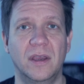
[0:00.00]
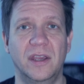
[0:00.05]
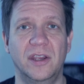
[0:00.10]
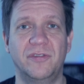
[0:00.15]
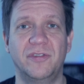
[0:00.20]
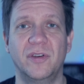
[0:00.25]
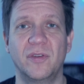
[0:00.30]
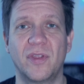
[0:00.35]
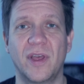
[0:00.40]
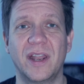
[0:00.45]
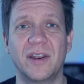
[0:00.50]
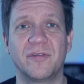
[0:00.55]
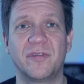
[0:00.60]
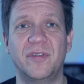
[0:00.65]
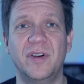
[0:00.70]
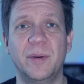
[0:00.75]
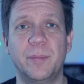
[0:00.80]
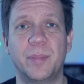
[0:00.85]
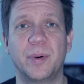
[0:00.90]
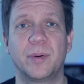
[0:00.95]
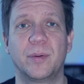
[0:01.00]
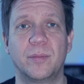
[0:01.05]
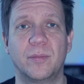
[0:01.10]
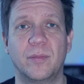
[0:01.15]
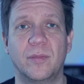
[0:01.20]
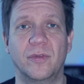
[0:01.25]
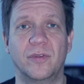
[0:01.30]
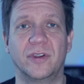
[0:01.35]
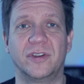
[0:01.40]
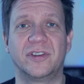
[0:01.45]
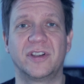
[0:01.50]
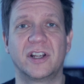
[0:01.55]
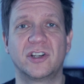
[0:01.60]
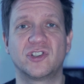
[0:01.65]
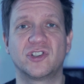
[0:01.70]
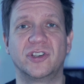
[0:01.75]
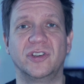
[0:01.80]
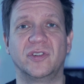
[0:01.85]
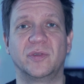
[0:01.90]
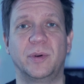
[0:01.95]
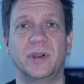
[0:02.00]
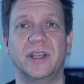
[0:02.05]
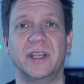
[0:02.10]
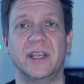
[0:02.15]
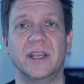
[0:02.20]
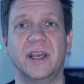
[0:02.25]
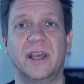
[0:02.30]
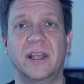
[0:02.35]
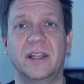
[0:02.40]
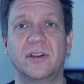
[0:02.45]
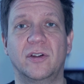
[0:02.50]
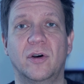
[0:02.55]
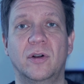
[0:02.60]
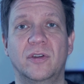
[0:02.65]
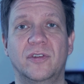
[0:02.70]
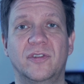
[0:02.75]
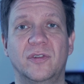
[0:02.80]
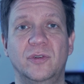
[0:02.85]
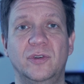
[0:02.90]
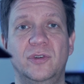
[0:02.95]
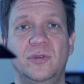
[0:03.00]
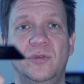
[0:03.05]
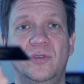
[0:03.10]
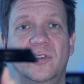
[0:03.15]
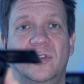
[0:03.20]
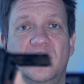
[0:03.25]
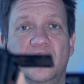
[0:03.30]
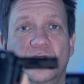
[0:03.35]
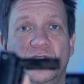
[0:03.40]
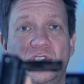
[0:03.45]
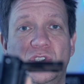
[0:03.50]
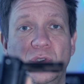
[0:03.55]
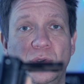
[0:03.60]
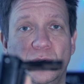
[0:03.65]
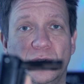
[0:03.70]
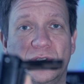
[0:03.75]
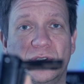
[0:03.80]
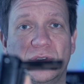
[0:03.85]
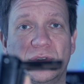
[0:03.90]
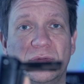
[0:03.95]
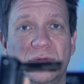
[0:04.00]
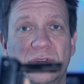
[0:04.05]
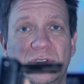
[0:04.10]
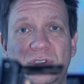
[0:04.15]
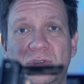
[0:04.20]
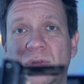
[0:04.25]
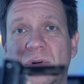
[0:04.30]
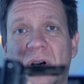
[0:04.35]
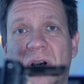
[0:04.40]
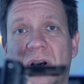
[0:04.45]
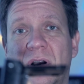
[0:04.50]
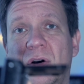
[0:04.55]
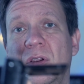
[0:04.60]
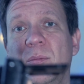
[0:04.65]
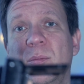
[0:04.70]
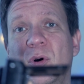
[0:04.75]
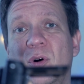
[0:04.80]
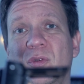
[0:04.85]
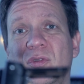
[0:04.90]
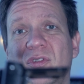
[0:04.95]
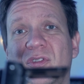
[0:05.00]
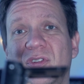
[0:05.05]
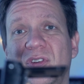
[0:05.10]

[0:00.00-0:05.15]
If you then flip the touch display and also use it to shoot, you are almost